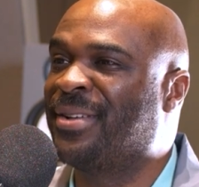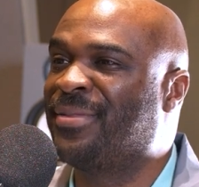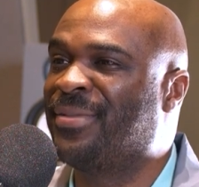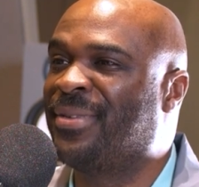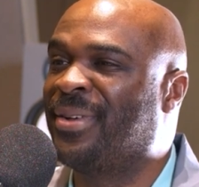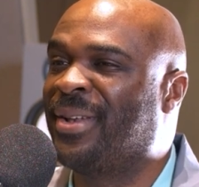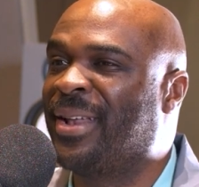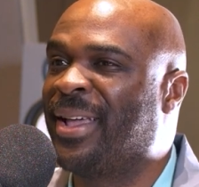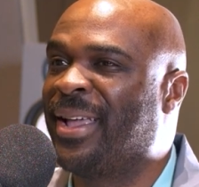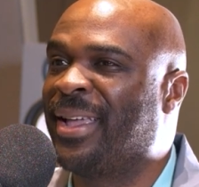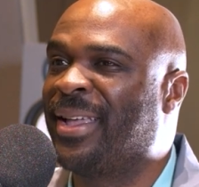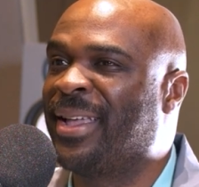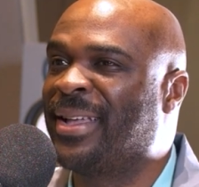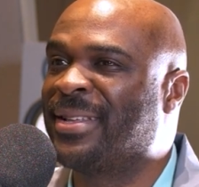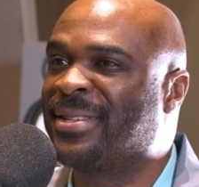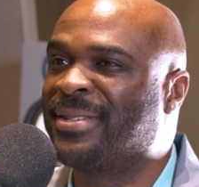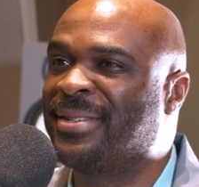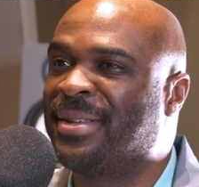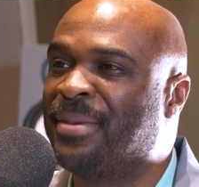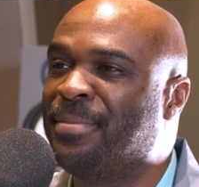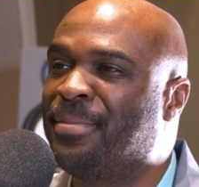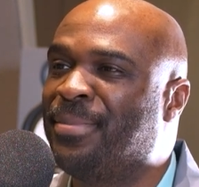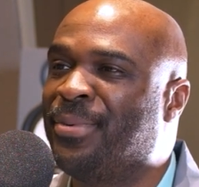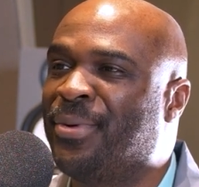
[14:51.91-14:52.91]
I feel like at
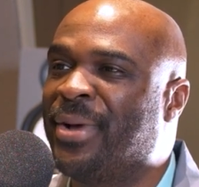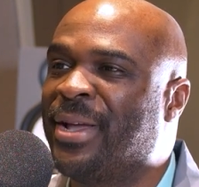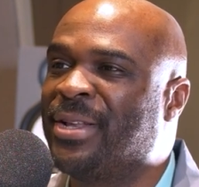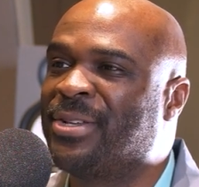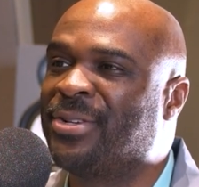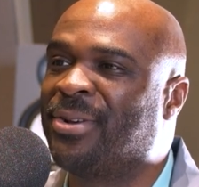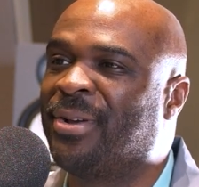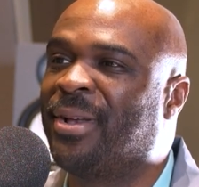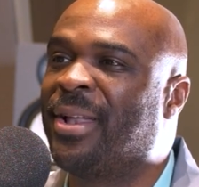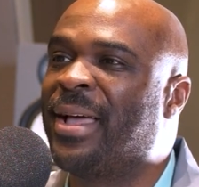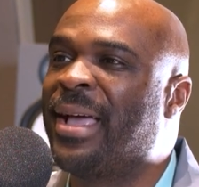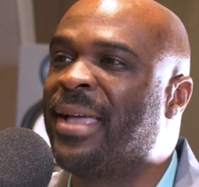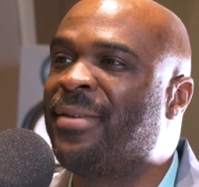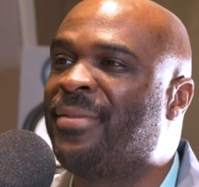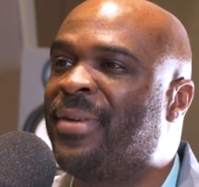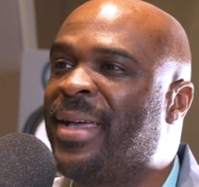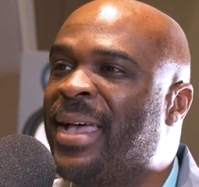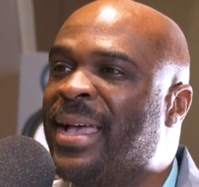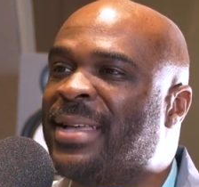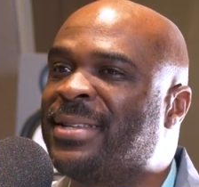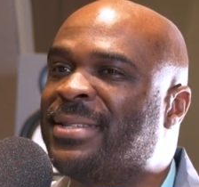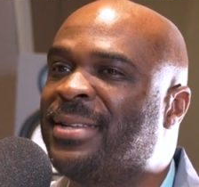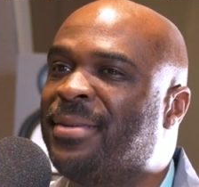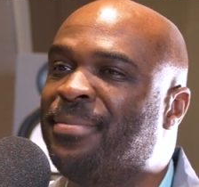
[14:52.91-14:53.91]
some point your life
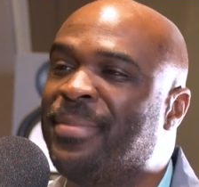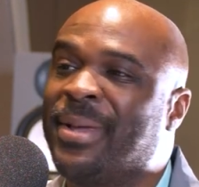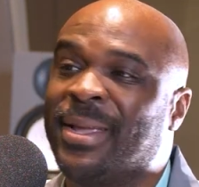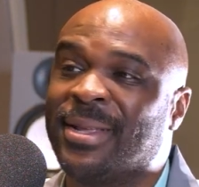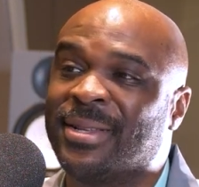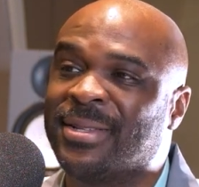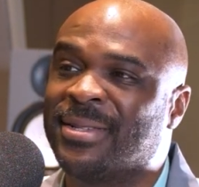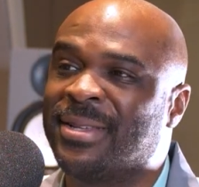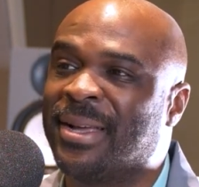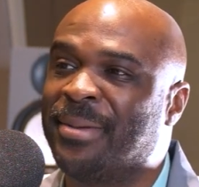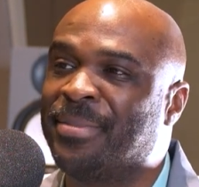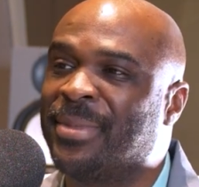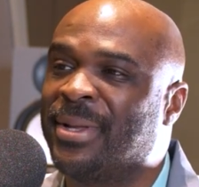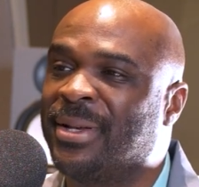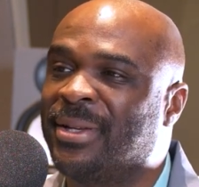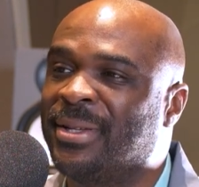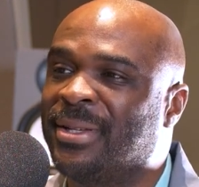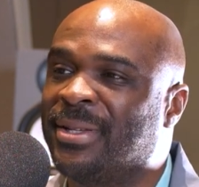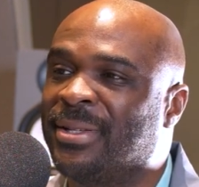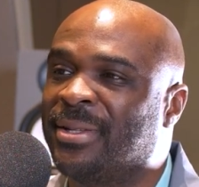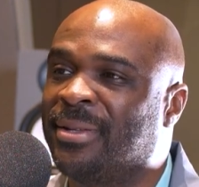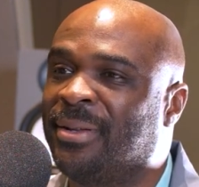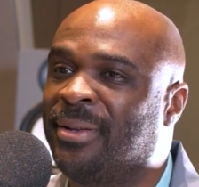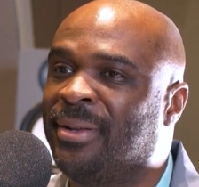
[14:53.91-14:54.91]
has to mean something
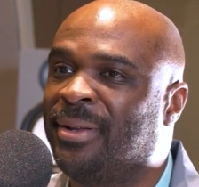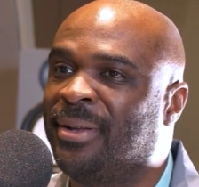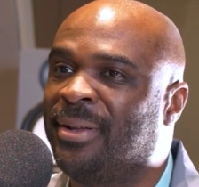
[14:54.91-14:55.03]
to